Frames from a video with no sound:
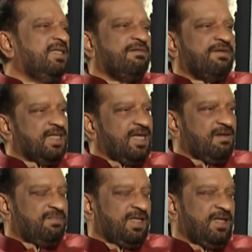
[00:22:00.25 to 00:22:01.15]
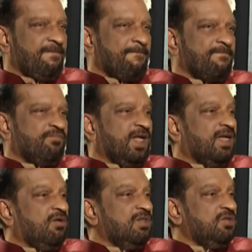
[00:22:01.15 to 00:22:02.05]
they were very happy. And
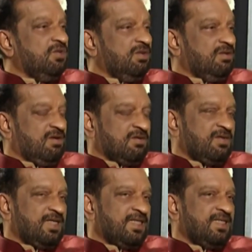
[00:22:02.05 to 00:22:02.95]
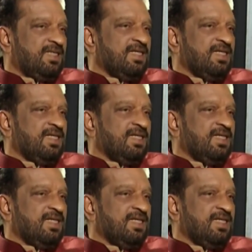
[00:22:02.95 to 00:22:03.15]
also, not only I did